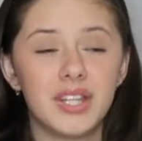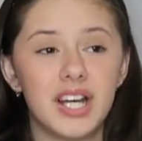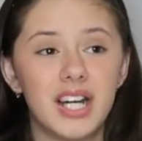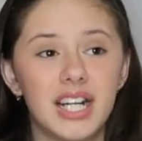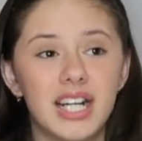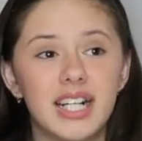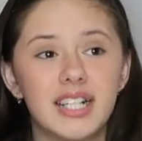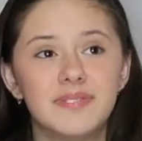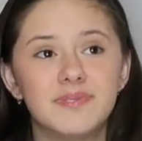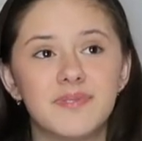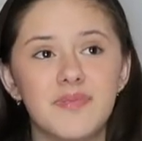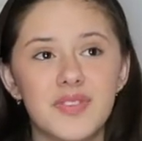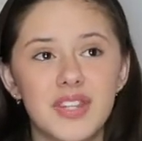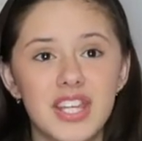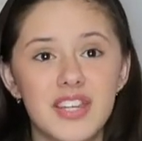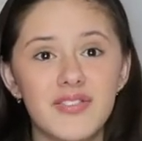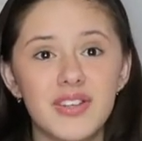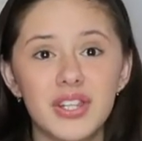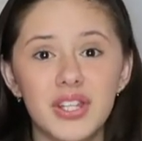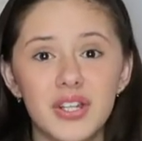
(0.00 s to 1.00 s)
um,
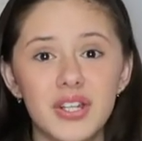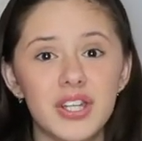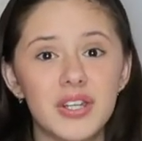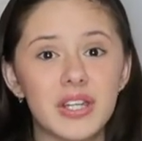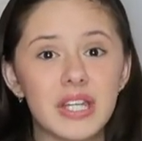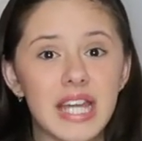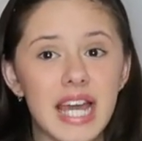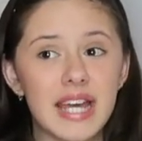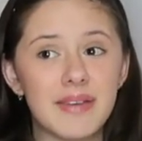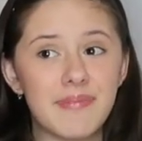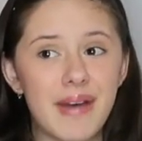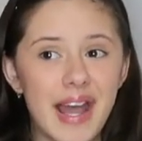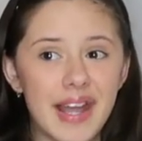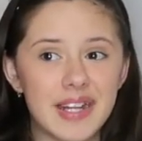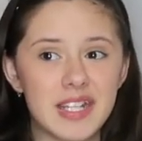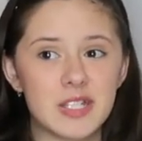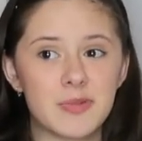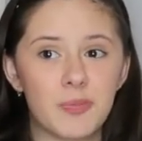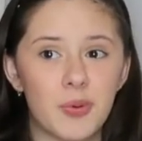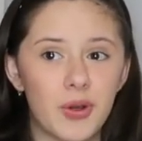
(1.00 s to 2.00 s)
even though you get
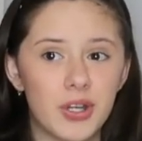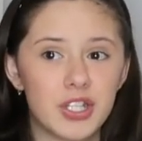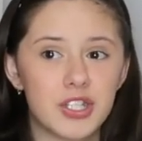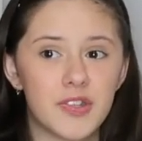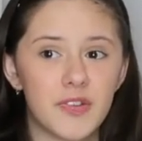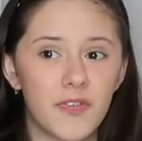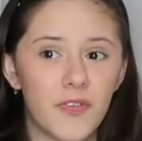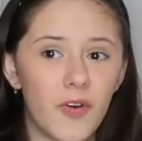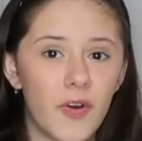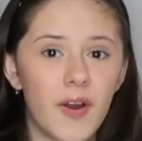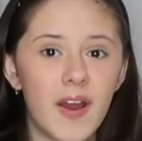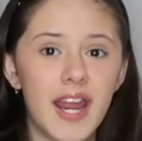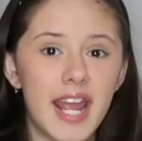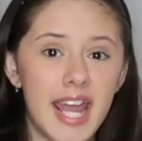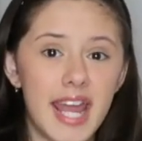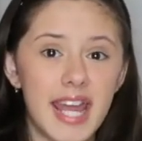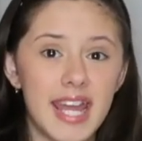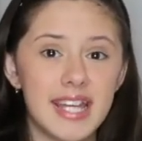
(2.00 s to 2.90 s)
minus points for it,